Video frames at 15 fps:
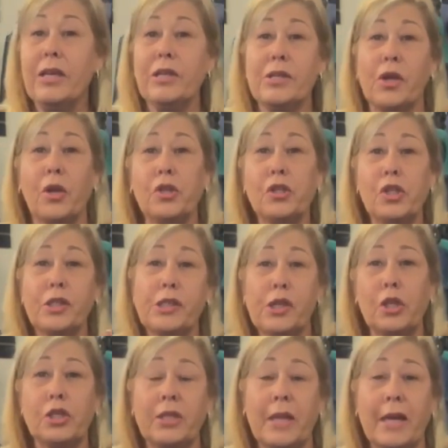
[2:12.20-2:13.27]
So just
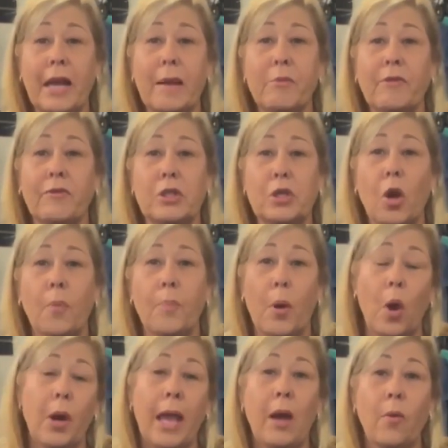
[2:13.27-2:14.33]
search the name of the top
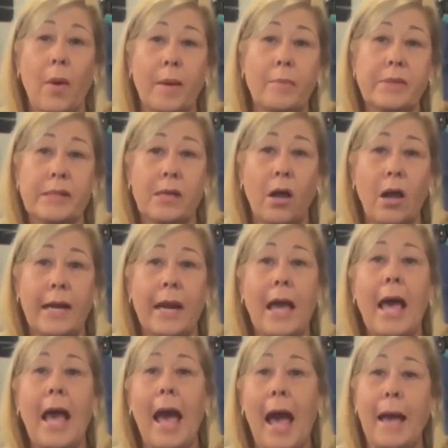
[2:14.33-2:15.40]
on our website,
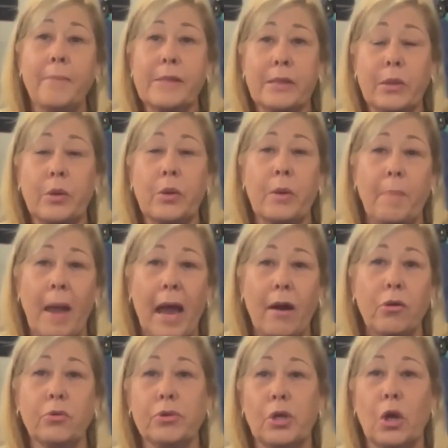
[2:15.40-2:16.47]

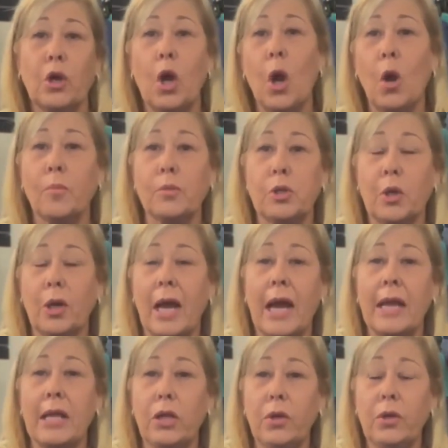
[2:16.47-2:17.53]

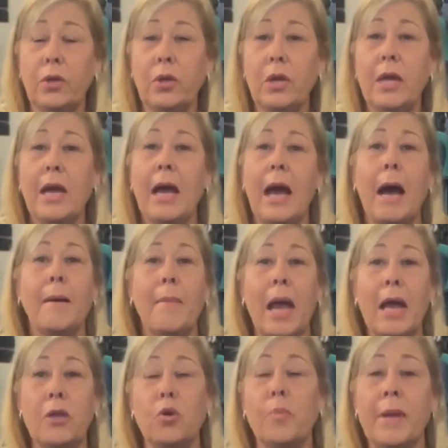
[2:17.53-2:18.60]
absoluteapparel.com.au,
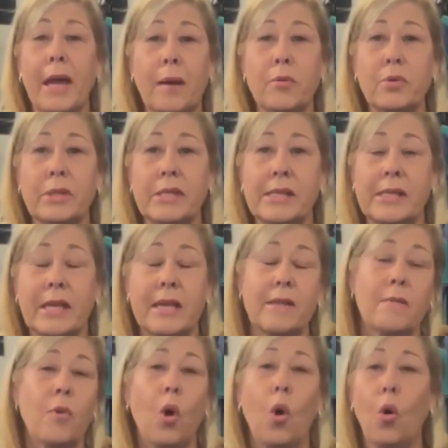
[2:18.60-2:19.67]
and you'll be able to see
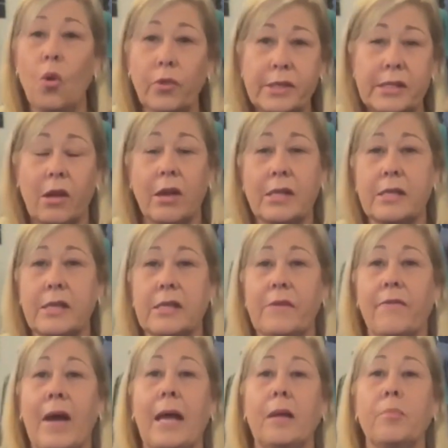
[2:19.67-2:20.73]
them, all the sizes
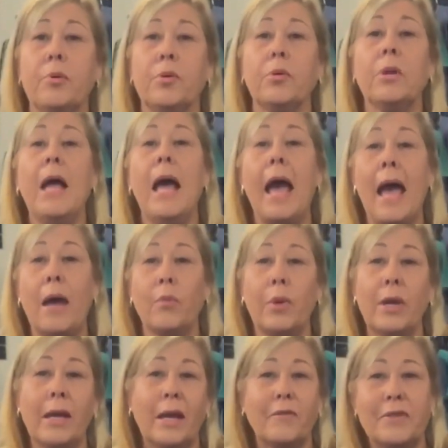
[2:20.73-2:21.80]
available, and
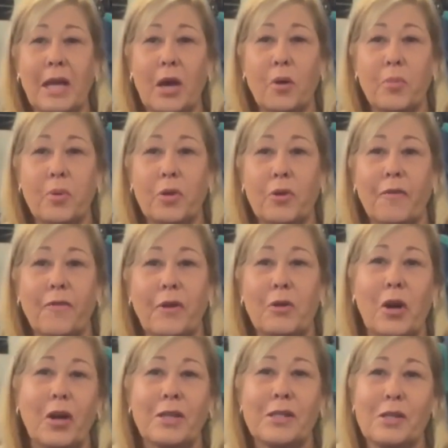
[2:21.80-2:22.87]
we'd love to help you feel
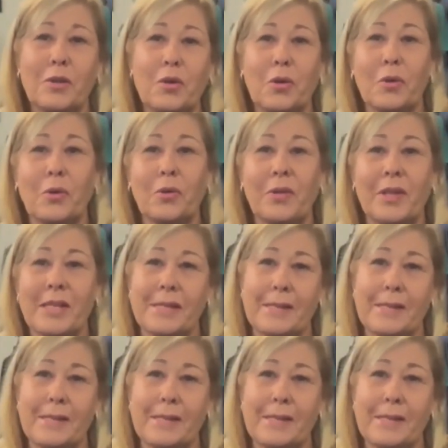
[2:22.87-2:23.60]
nice and cool this